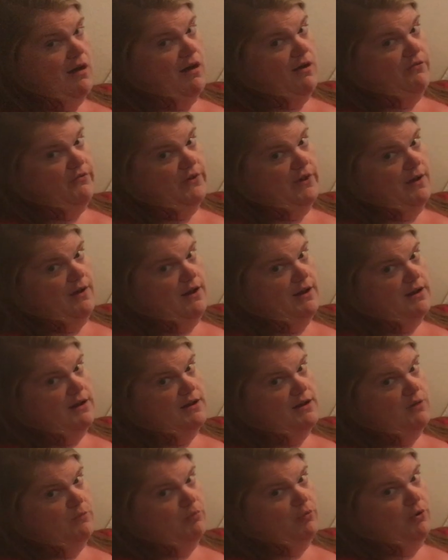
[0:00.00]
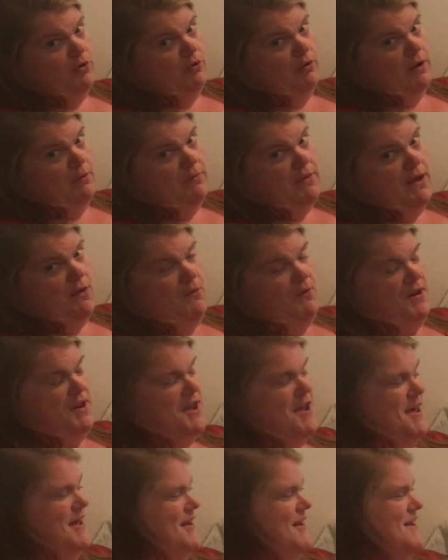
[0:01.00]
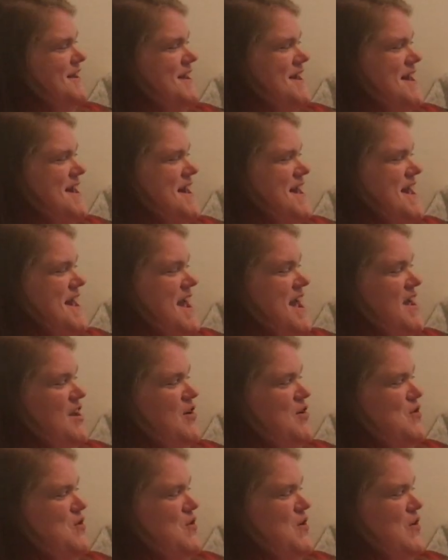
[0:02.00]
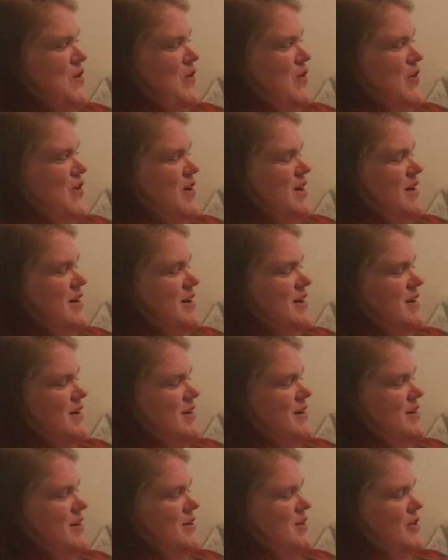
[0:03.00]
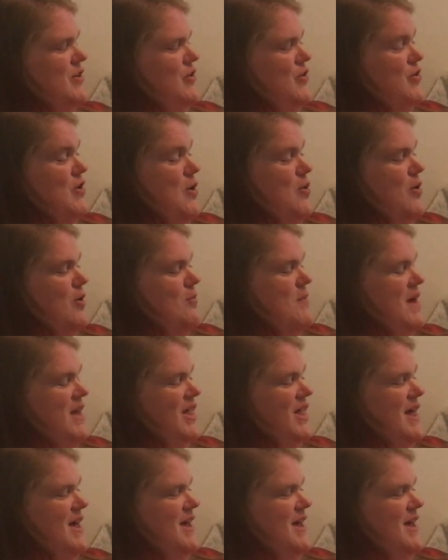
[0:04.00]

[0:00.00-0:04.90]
I forgot I didn't program that one yet. Hey Google, lower my